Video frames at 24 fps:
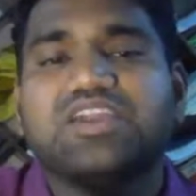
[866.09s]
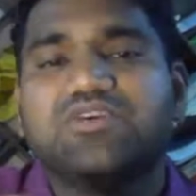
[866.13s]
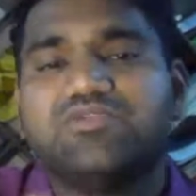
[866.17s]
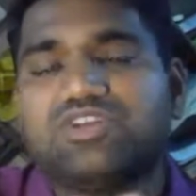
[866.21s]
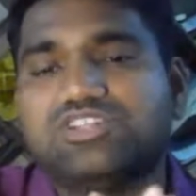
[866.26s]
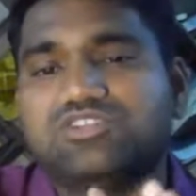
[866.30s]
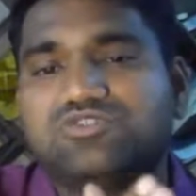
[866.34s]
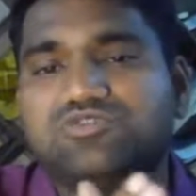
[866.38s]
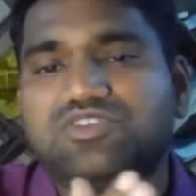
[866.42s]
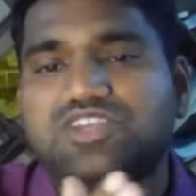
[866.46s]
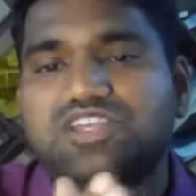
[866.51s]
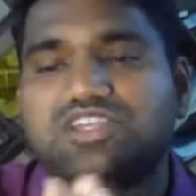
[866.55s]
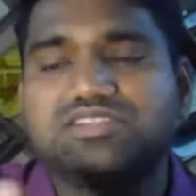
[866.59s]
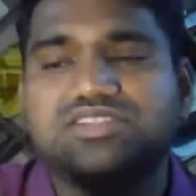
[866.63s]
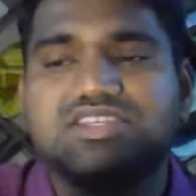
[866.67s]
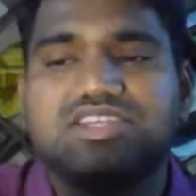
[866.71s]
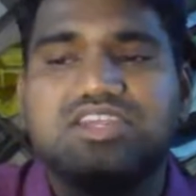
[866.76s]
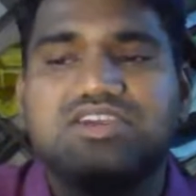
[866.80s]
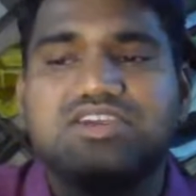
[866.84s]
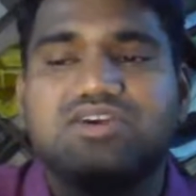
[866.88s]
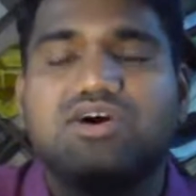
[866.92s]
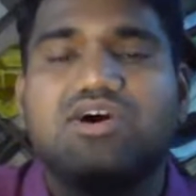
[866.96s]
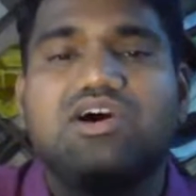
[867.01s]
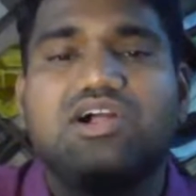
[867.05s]
once we
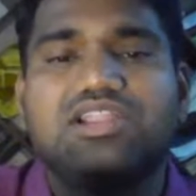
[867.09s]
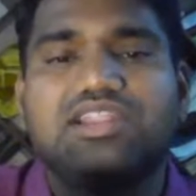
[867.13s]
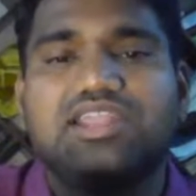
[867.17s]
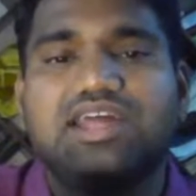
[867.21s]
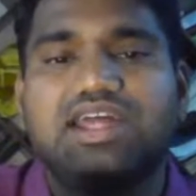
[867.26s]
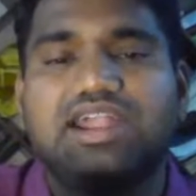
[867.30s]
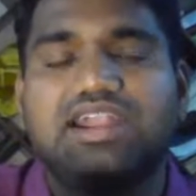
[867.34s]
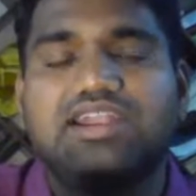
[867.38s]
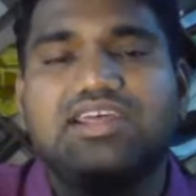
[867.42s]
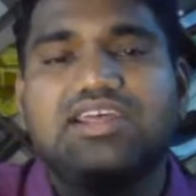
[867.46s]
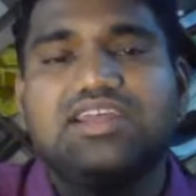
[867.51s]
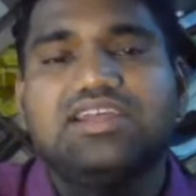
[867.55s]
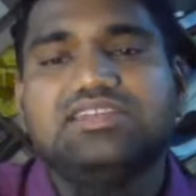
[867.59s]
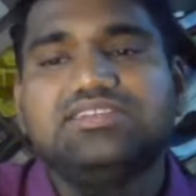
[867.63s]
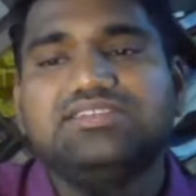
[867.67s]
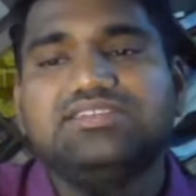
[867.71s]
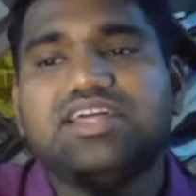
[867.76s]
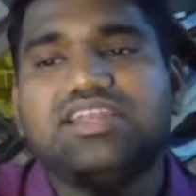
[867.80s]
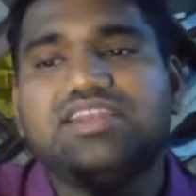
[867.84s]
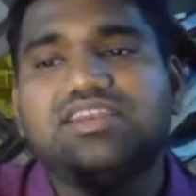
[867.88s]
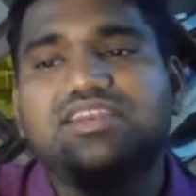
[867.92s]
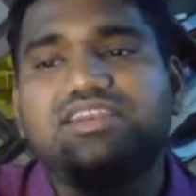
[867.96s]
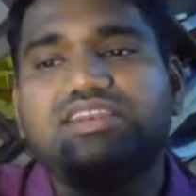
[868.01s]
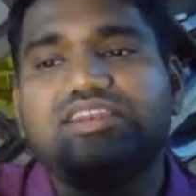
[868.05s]
see all that,
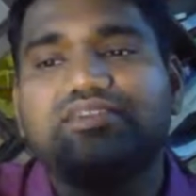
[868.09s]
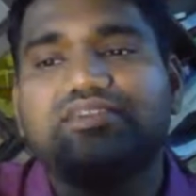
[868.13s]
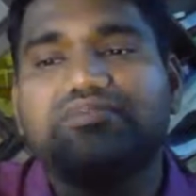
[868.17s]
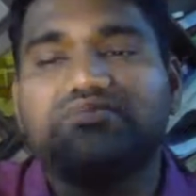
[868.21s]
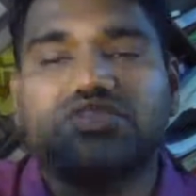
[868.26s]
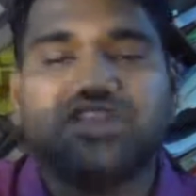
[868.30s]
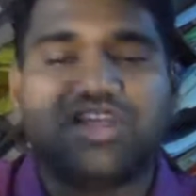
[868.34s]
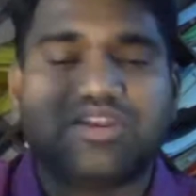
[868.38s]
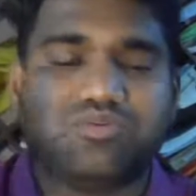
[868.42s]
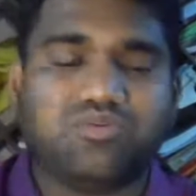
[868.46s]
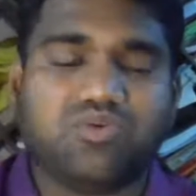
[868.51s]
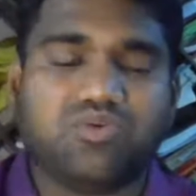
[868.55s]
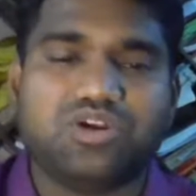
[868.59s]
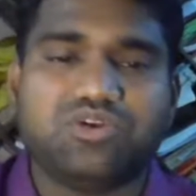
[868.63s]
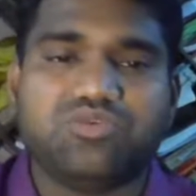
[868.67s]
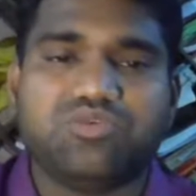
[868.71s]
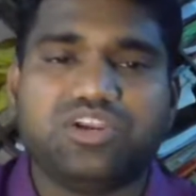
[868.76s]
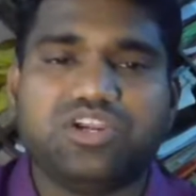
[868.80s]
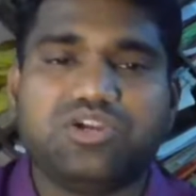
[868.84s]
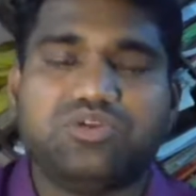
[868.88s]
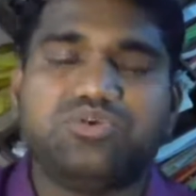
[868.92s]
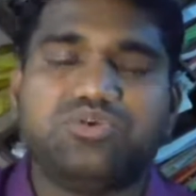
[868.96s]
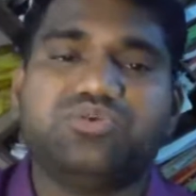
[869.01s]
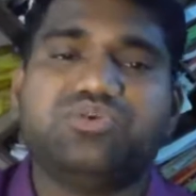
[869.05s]
then what
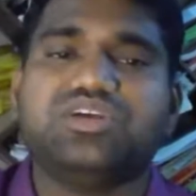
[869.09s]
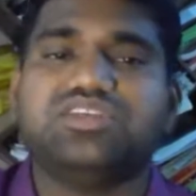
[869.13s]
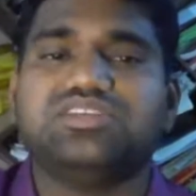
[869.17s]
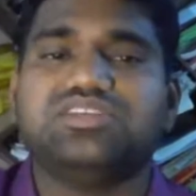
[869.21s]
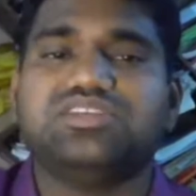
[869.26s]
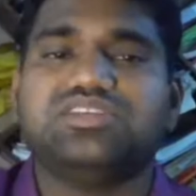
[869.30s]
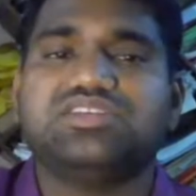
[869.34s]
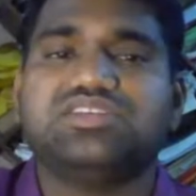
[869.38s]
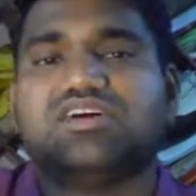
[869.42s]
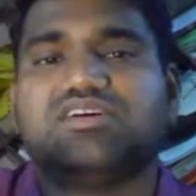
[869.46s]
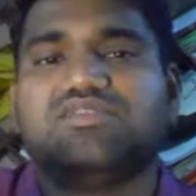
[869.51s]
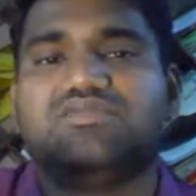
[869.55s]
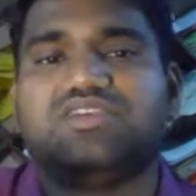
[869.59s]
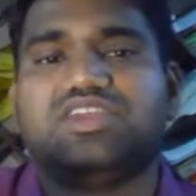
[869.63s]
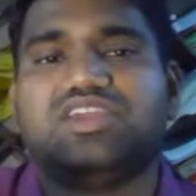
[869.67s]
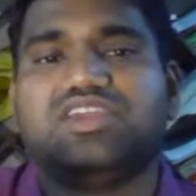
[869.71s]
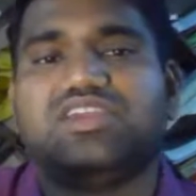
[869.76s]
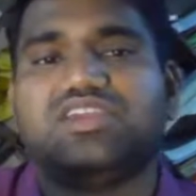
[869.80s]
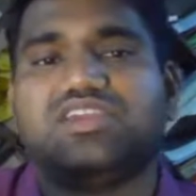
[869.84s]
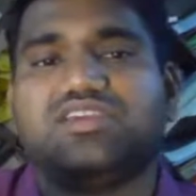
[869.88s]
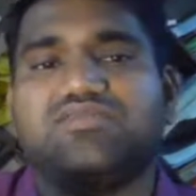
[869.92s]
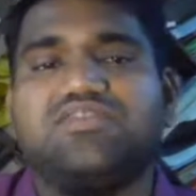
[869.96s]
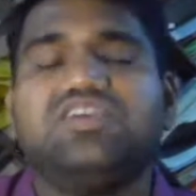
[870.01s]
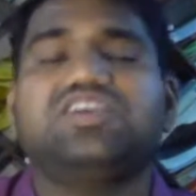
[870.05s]
we do is
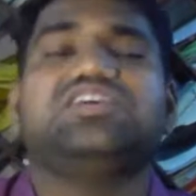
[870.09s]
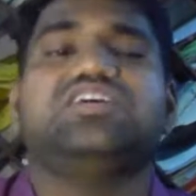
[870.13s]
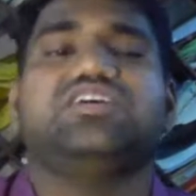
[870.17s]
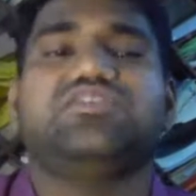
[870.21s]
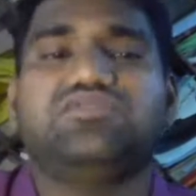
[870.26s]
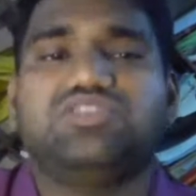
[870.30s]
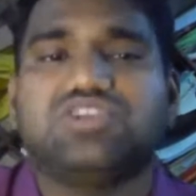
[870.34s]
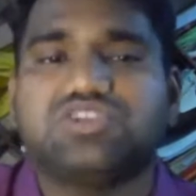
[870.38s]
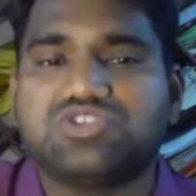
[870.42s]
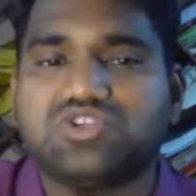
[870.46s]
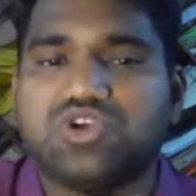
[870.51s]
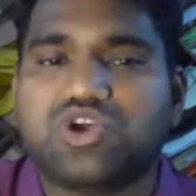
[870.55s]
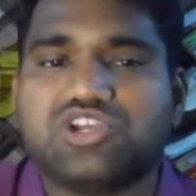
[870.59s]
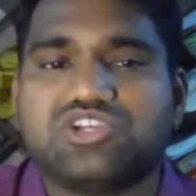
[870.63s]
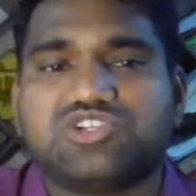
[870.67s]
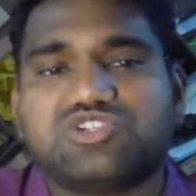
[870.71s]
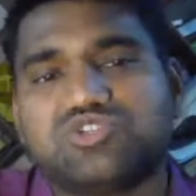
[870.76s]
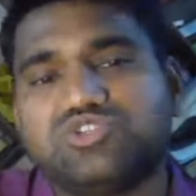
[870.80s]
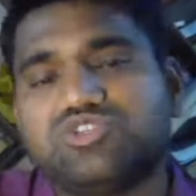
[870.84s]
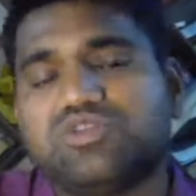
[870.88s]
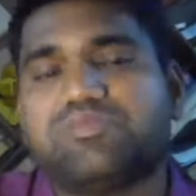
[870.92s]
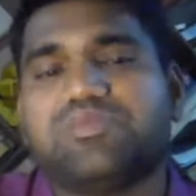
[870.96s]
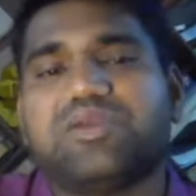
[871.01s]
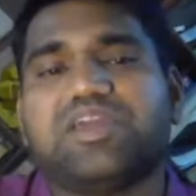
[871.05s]
we give the choice
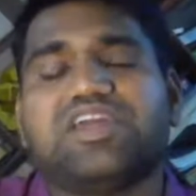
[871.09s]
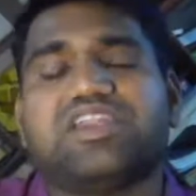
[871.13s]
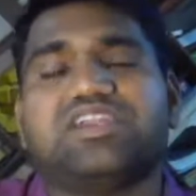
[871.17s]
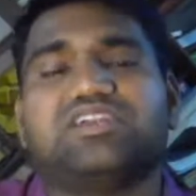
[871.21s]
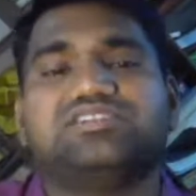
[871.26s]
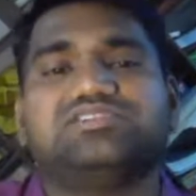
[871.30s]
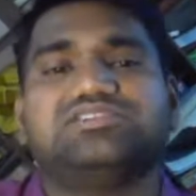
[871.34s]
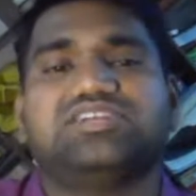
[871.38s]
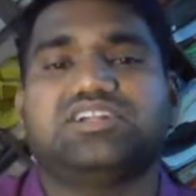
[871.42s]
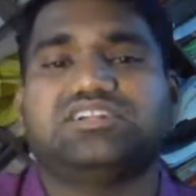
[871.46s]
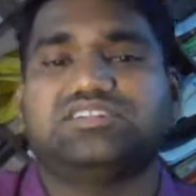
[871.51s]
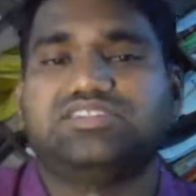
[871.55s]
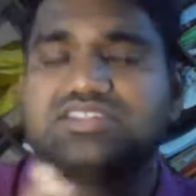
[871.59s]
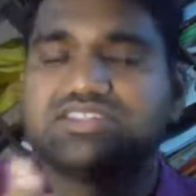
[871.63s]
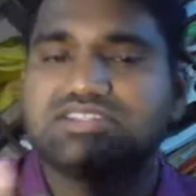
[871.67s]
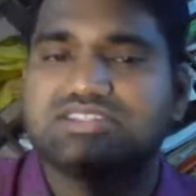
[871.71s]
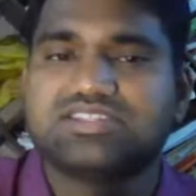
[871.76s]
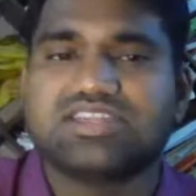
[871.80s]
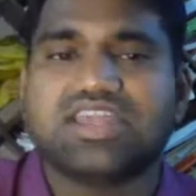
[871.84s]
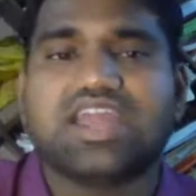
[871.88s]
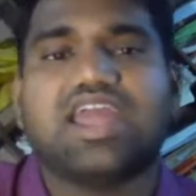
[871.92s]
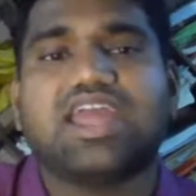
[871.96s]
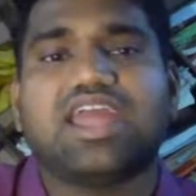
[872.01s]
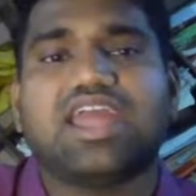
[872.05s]
to the parents that
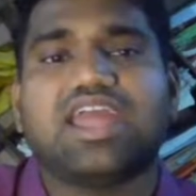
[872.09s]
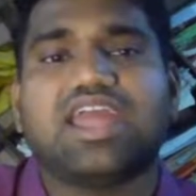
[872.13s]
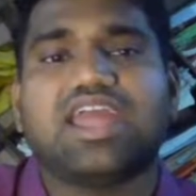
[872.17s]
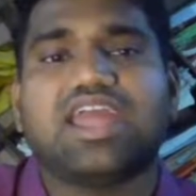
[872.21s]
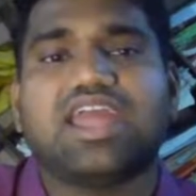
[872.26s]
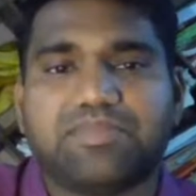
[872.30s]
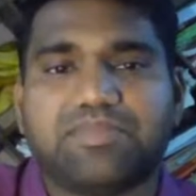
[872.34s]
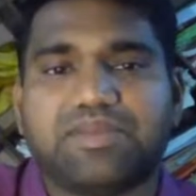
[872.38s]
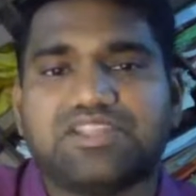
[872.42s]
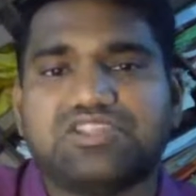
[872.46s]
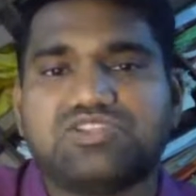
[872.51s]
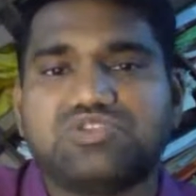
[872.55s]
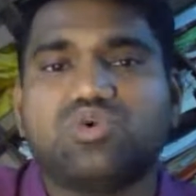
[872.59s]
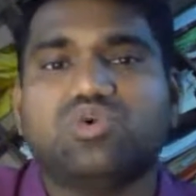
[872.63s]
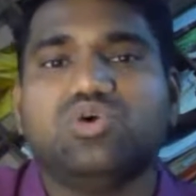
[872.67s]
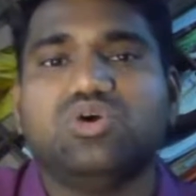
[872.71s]
this can happen.